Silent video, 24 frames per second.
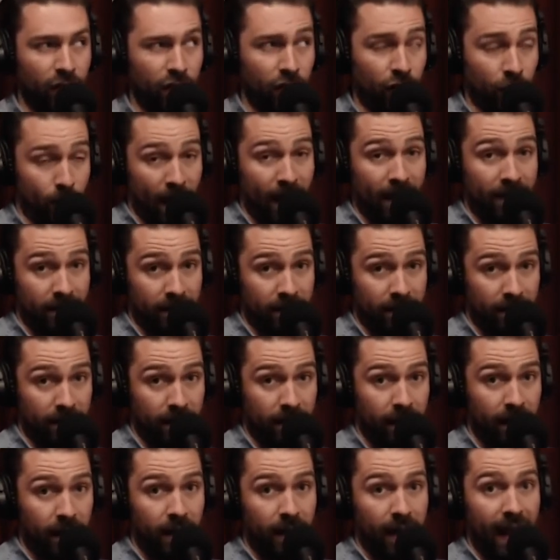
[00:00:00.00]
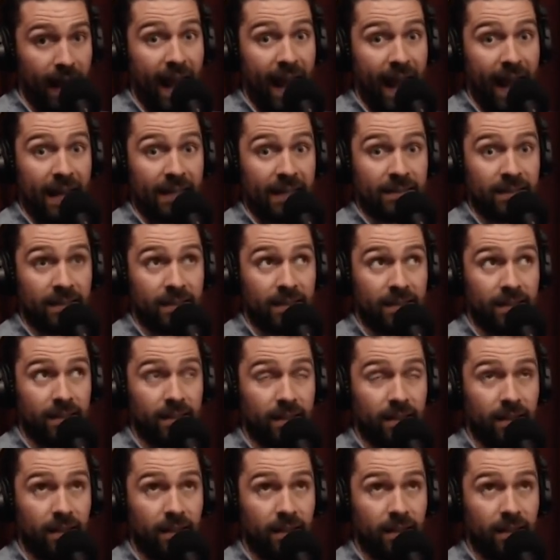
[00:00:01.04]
U S and